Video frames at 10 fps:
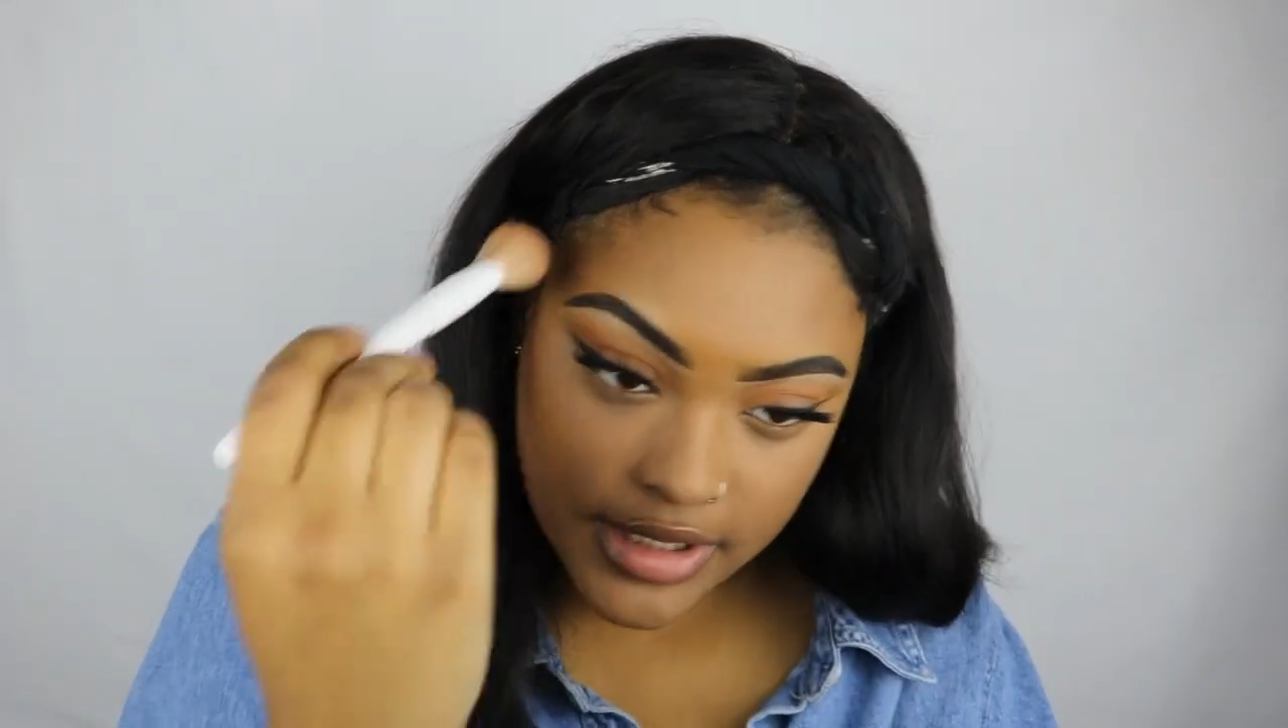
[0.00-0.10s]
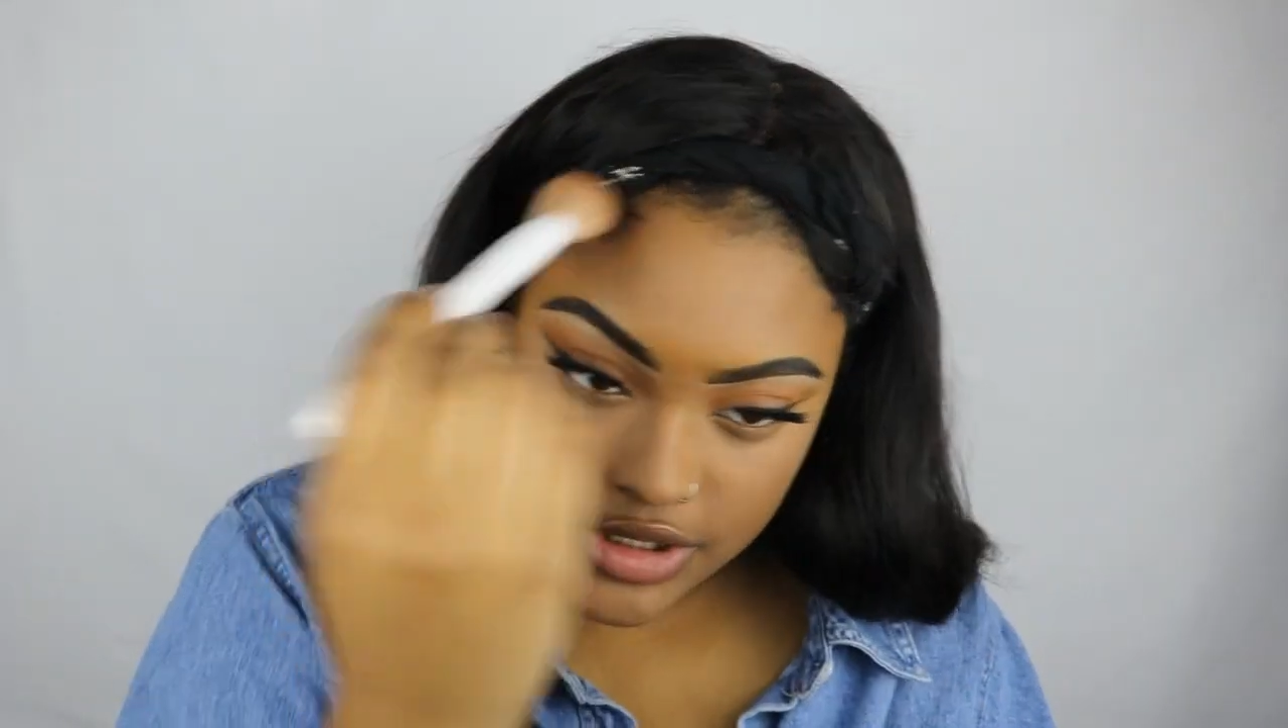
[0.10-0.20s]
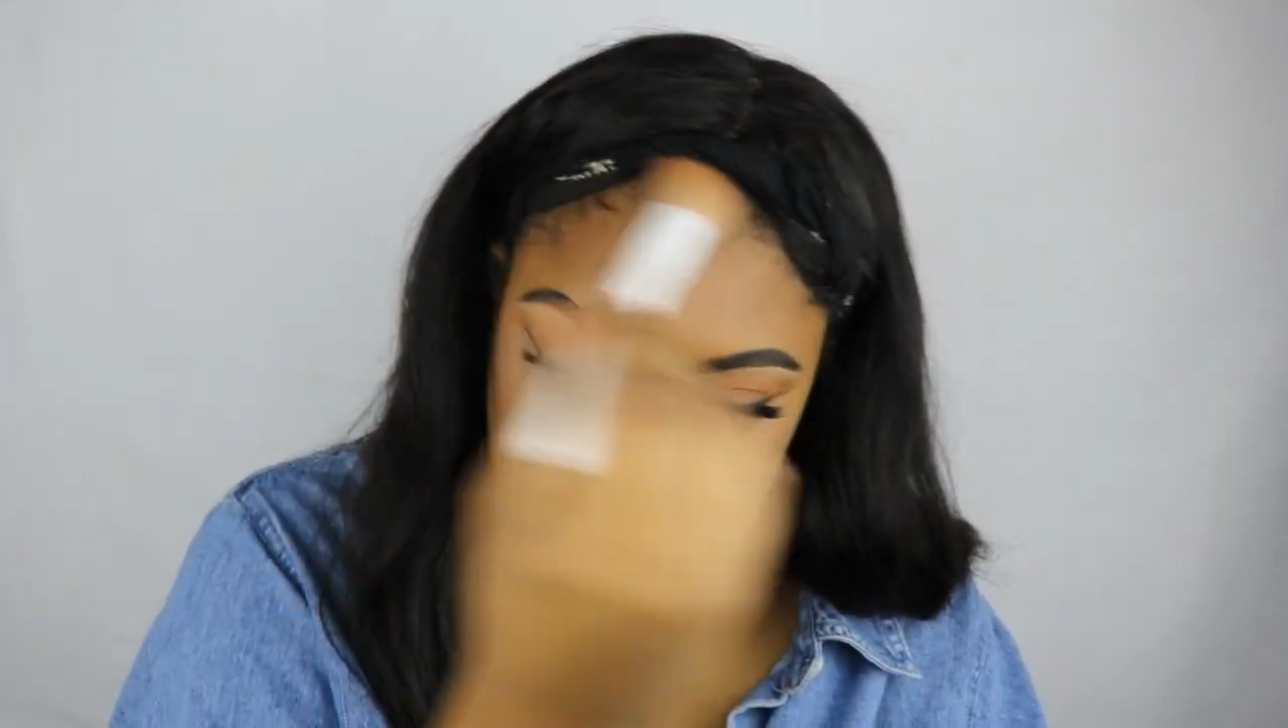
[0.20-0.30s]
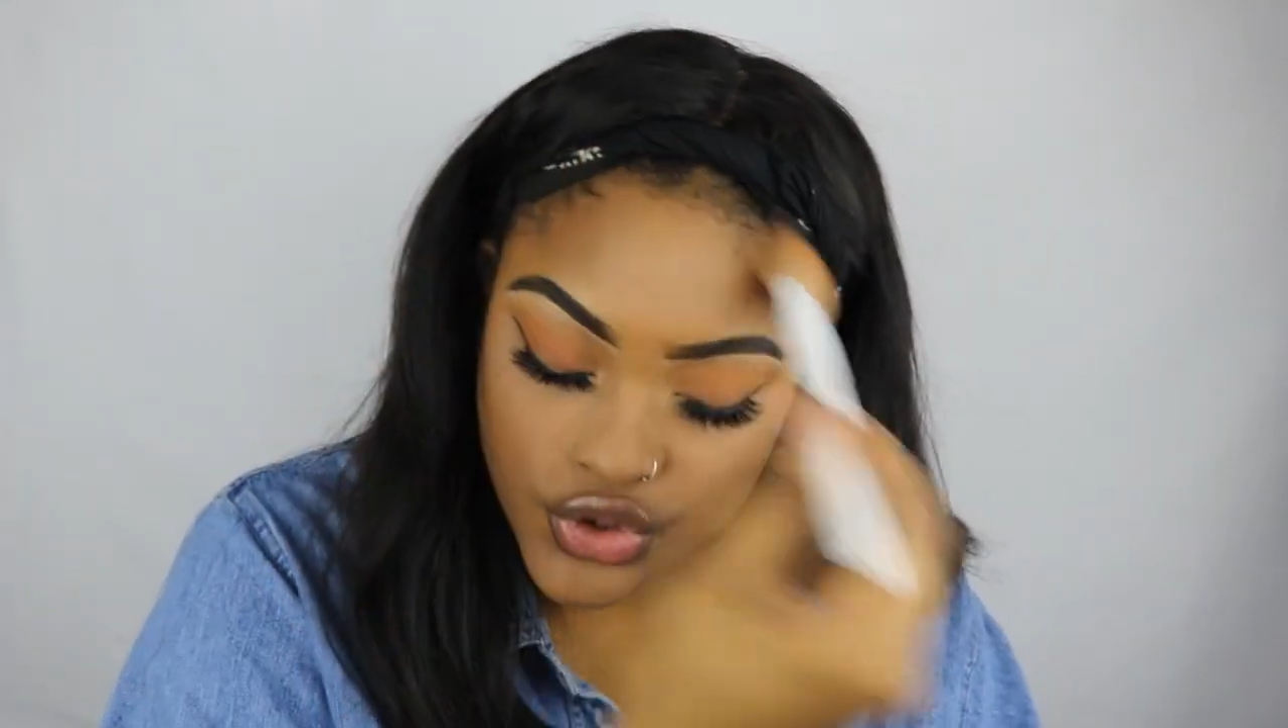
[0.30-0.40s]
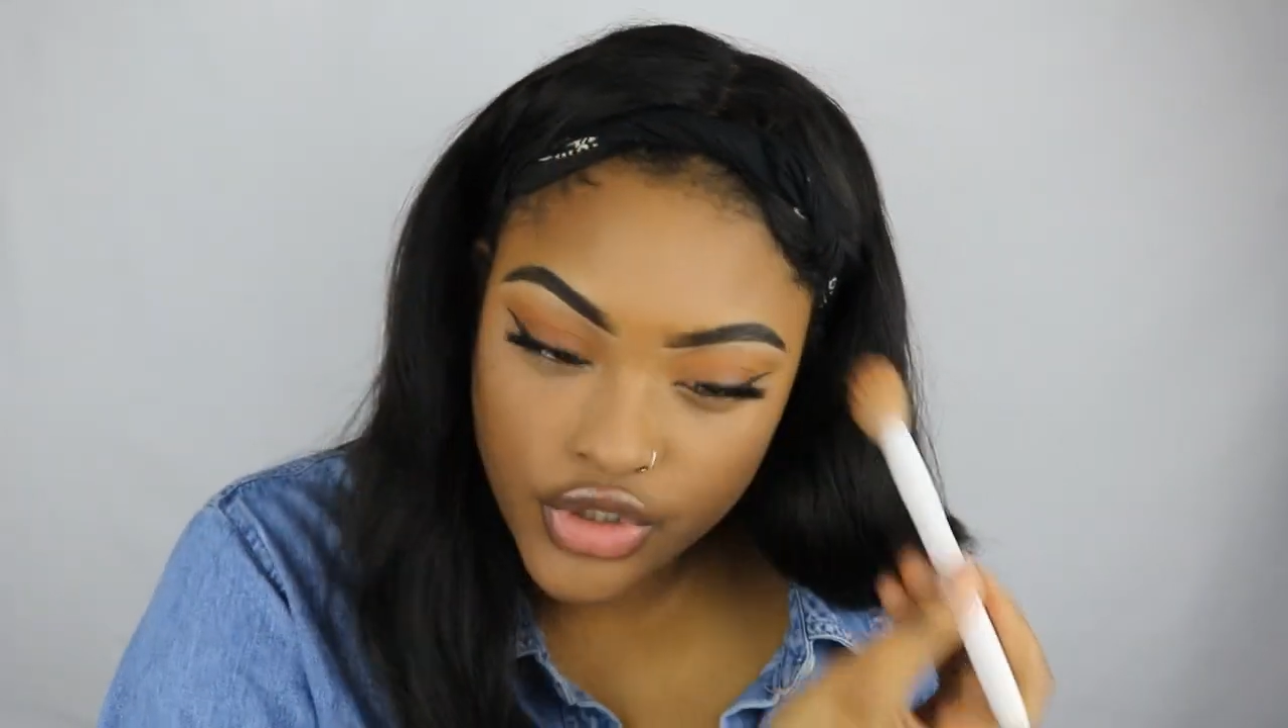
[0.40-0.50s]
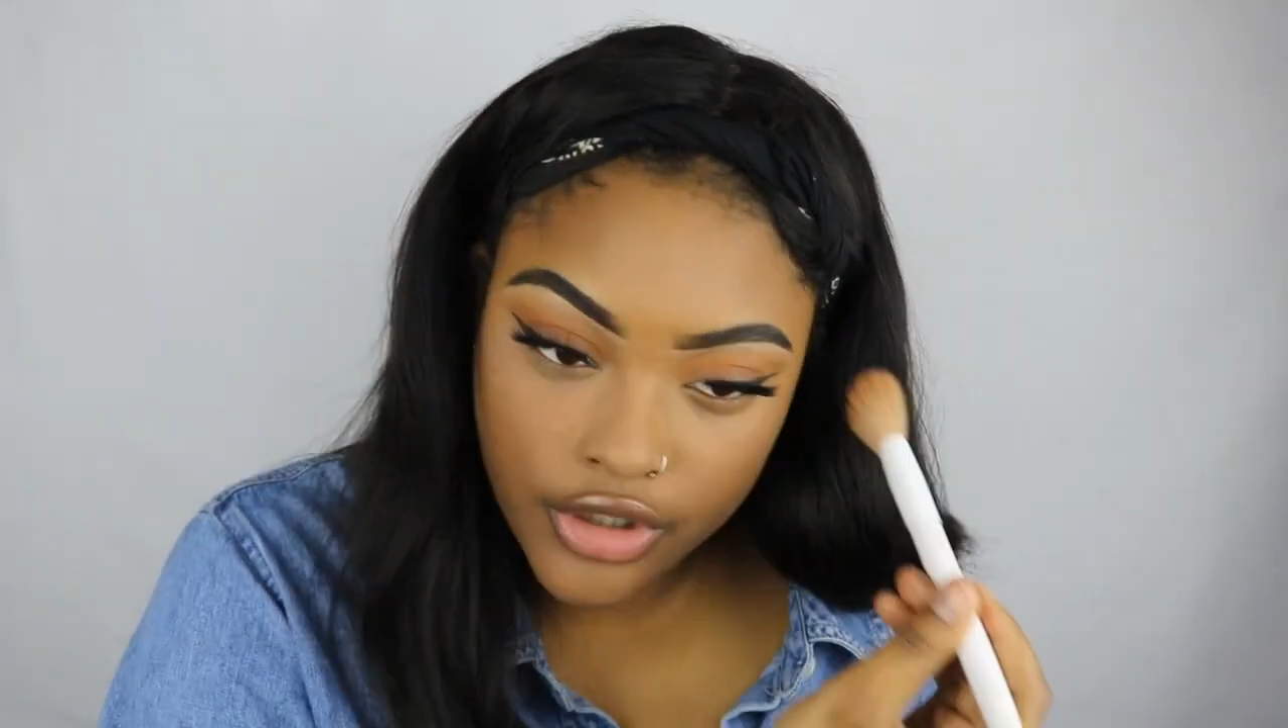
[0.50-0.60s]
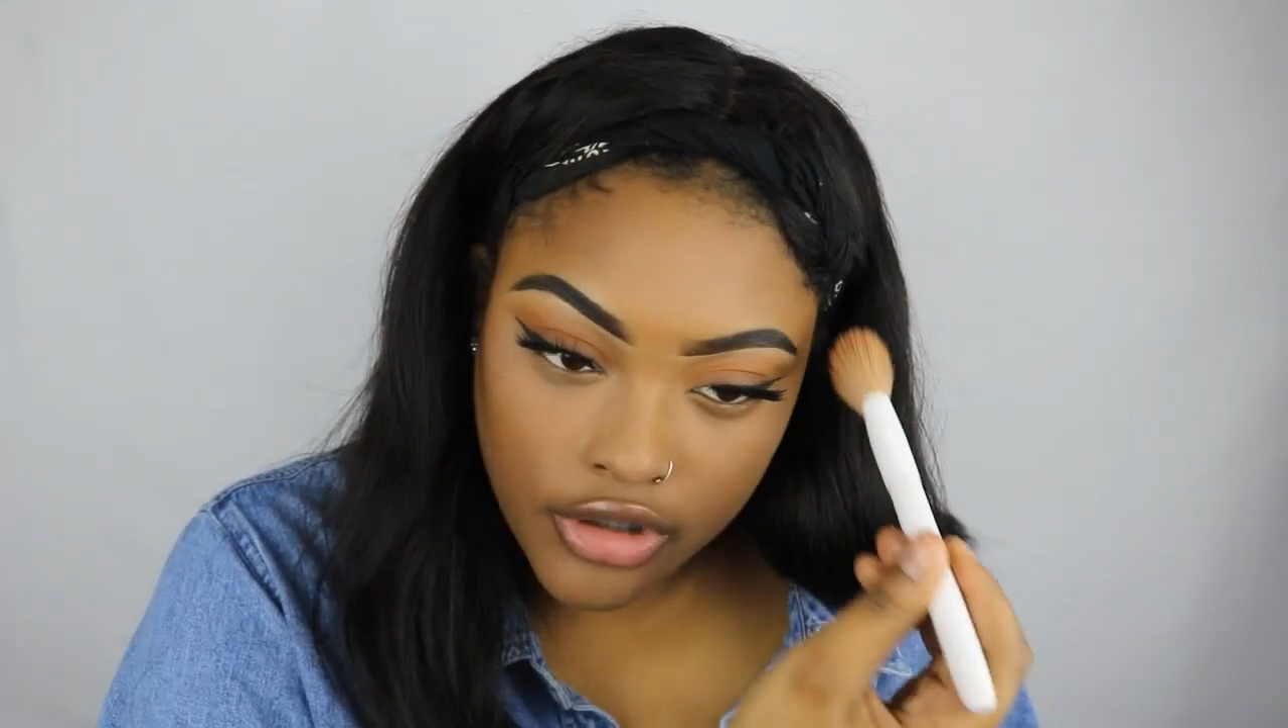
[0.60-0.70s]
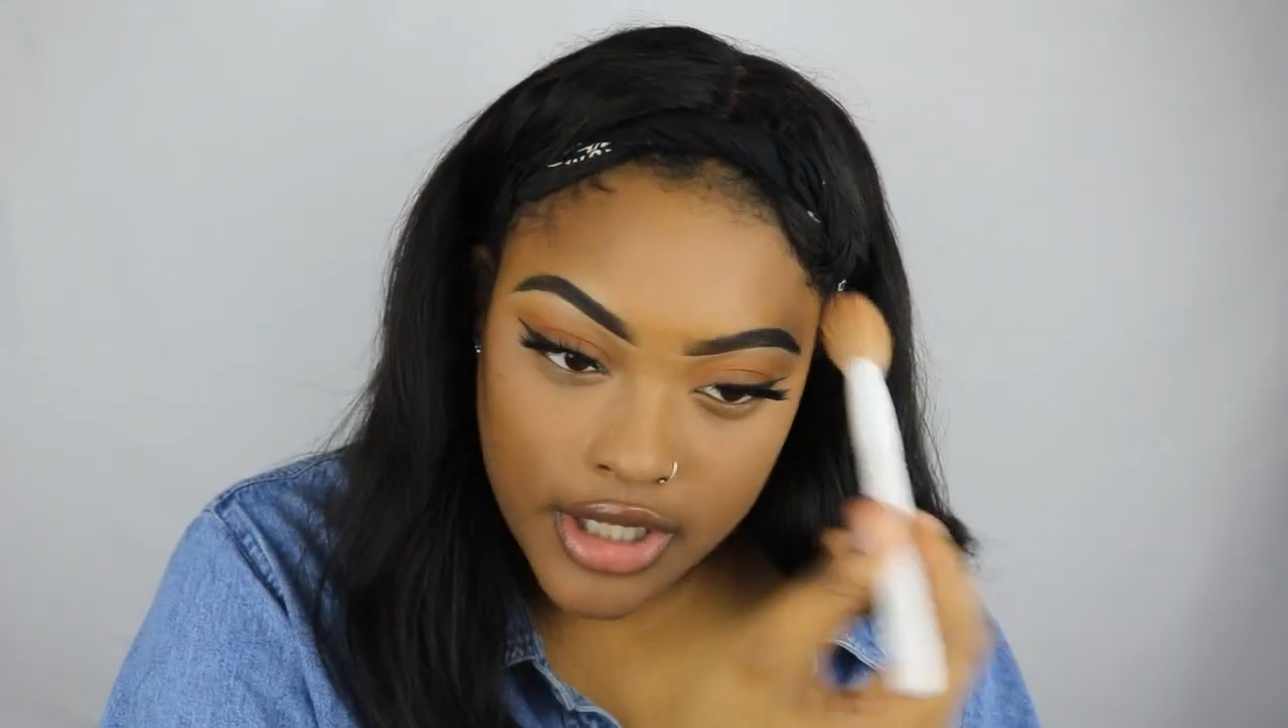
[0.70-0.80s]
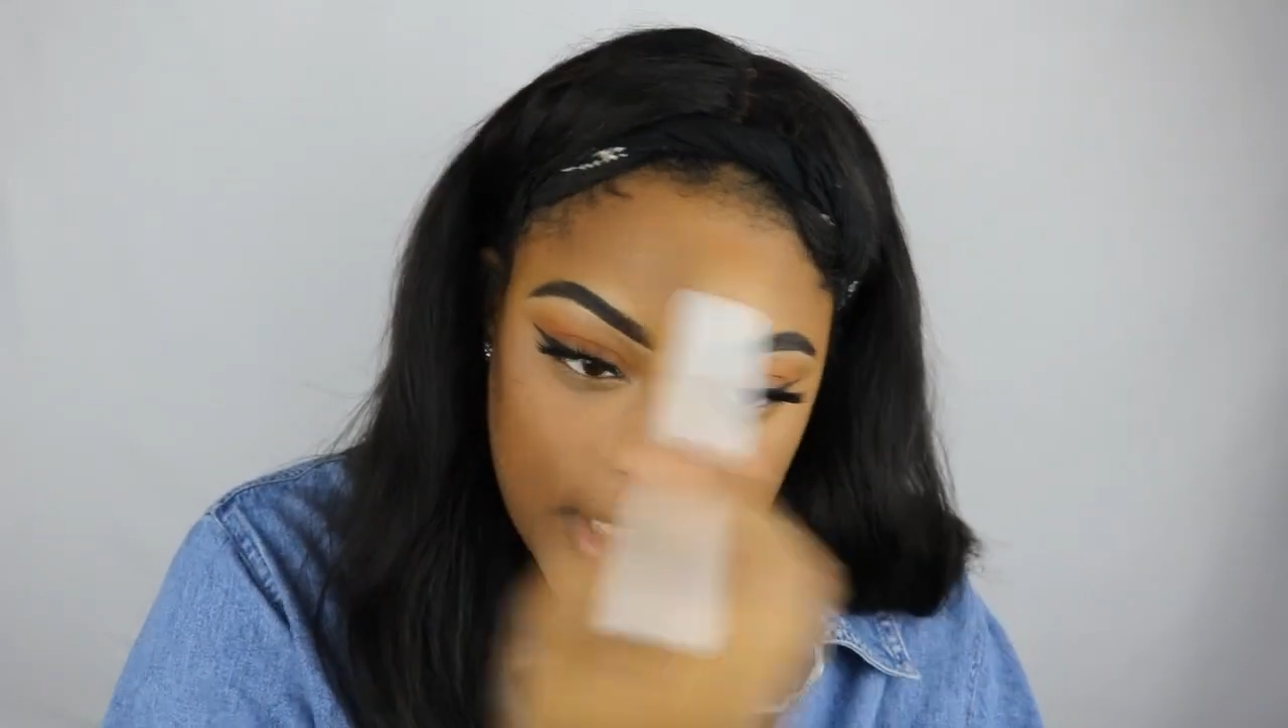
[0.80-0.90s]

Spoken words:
to just go straight across.